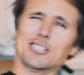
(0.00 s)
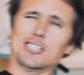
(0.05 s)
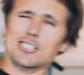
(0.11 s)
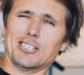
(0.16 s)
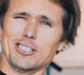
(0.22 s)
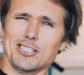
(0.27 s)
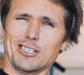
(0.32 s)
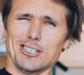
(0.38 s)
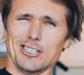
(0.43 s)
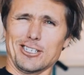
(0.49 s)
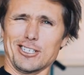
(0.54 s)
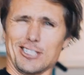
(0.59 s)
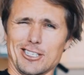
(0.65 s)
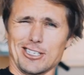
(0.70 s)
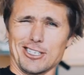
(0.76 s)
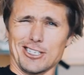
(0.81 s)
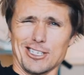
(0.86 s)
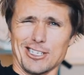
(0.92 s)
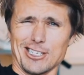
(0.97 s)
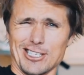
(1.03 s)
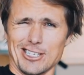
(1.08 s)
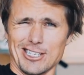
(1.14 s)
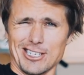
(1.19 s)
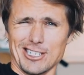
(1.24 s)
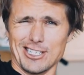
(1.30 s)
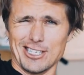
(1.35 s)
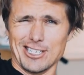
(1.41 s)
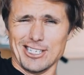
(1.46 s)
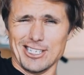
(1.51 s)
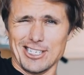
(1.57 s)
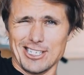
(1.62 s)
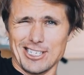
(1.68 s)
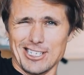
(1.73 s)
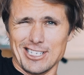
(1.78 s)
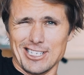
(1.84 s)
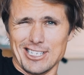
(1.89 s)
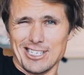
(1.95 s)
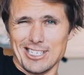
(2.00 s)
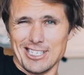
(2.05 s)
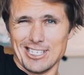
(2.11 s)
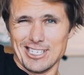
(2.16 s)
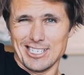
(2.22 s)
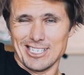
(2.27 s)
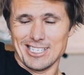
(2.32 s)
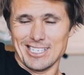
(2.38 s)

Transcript: So yeah, question session.